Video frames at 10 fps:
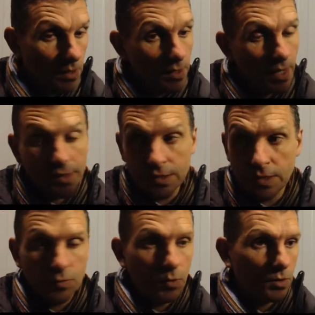Yeah, they
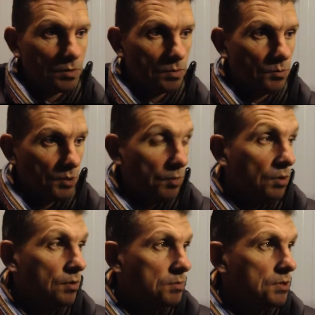did what you
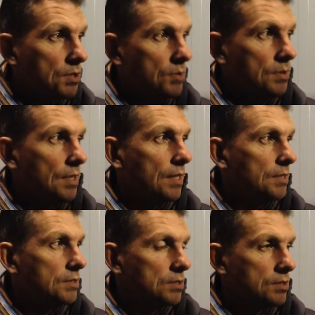want them to do, and
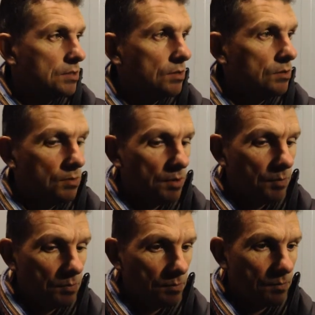that is
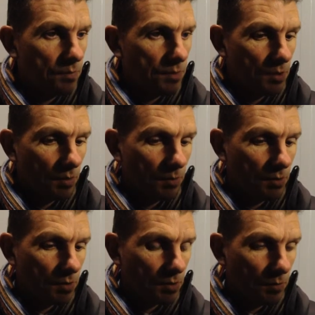to
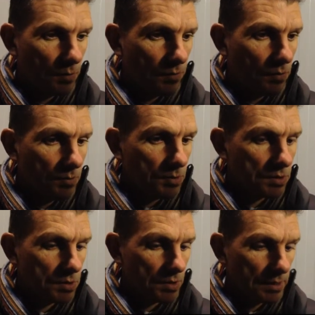put in a good
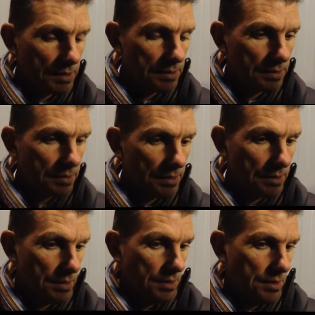performance.
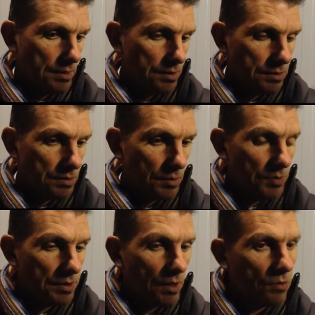And
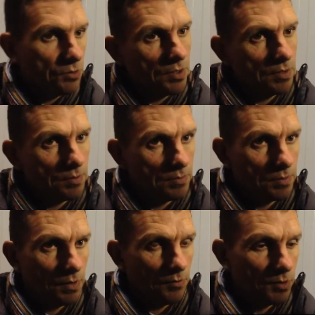we know that
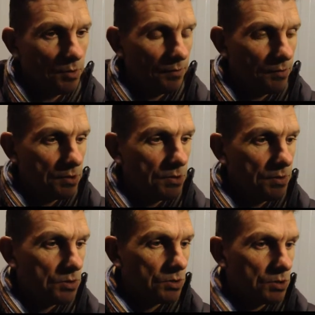if we do have
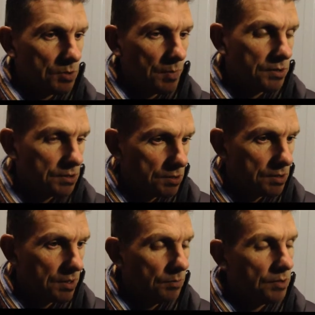injuries or
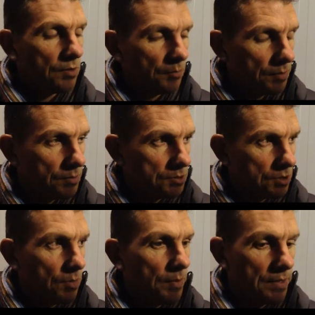suspensions, then we've got people
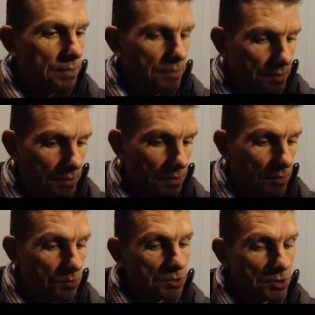to come in,
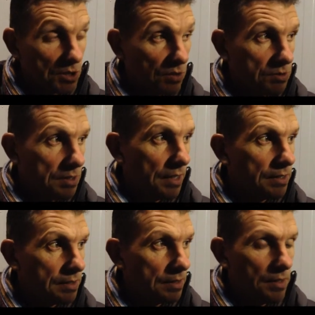which they showed
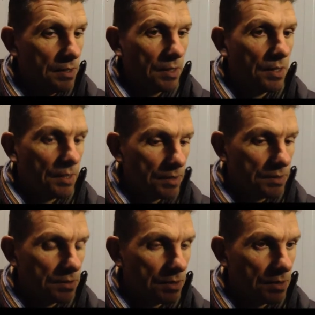today.
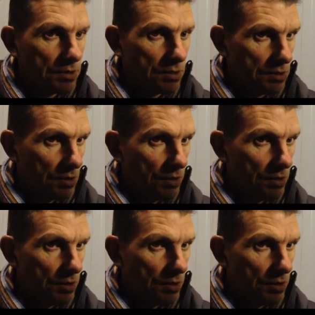And it's